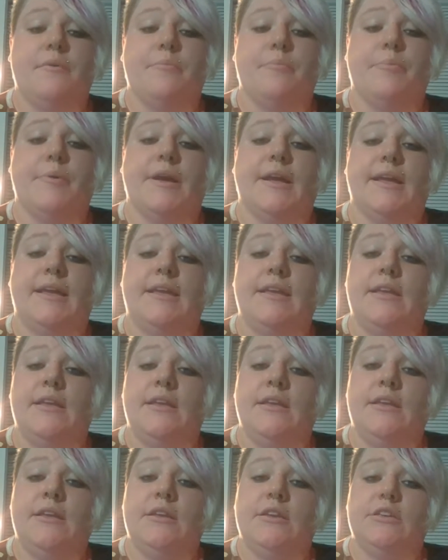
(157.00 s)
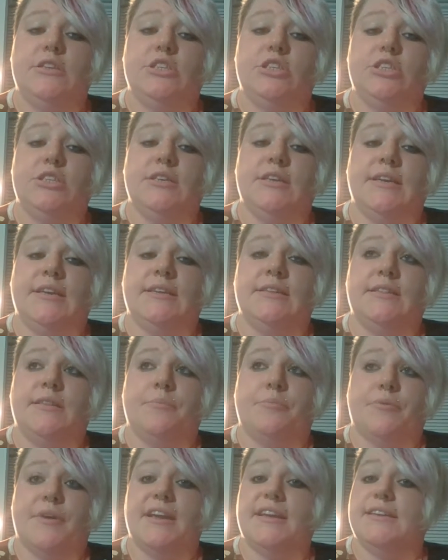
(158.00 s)
but the
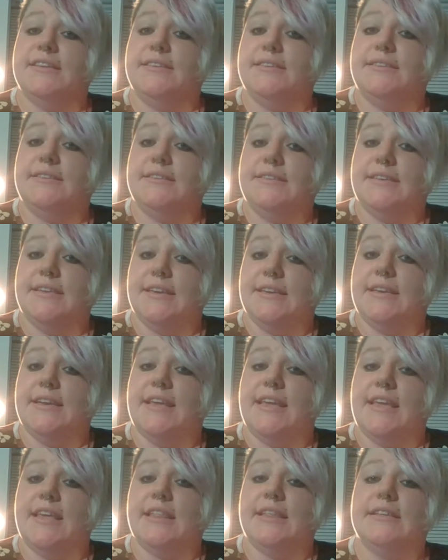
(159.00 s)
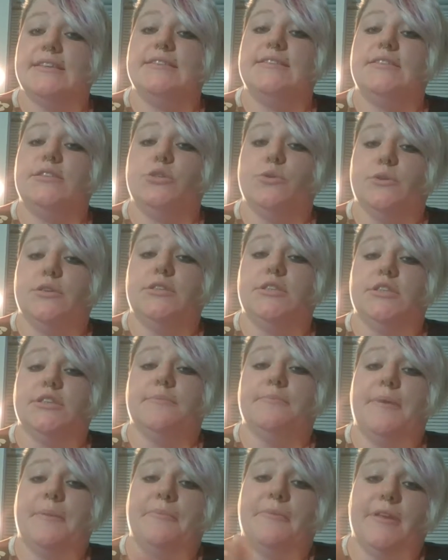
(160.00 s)
brain did heal its short-term
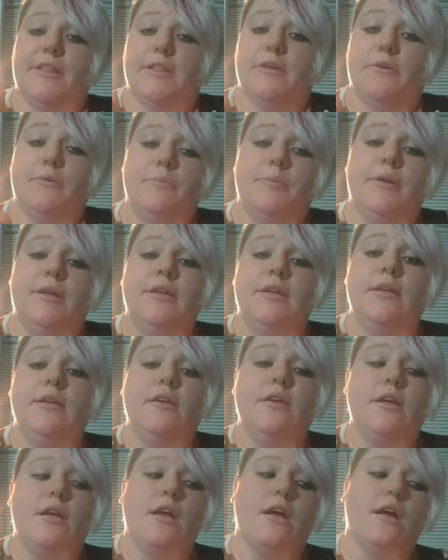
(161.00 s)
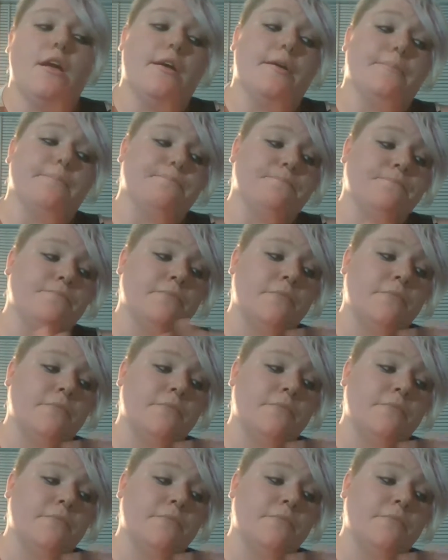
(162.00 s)
memory lobe. Um,